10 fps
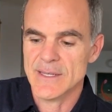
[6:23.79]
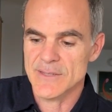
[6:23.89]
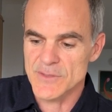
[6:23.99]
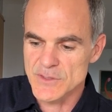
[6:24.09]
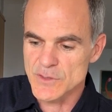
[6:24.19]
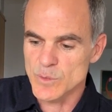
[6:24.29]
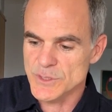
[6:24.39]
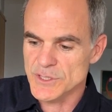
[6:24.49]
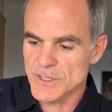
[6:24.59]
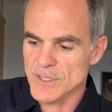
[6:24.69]
If this is
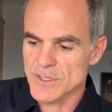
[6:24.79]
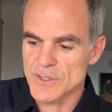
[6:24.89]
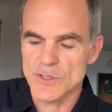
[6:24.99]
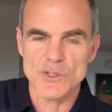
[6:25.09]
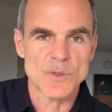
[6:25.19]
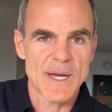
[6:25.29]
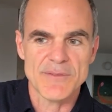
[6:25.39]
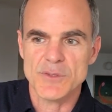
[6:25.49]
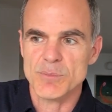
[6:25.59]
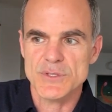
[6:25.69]
what you're going to do, you
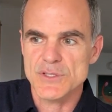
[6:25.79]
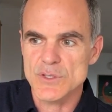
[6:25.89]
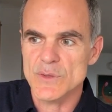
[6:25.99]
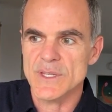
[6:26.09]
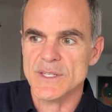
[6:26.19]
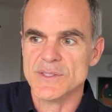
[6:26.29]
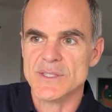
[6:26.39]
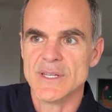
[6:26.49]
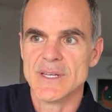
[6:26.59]
have to pursue this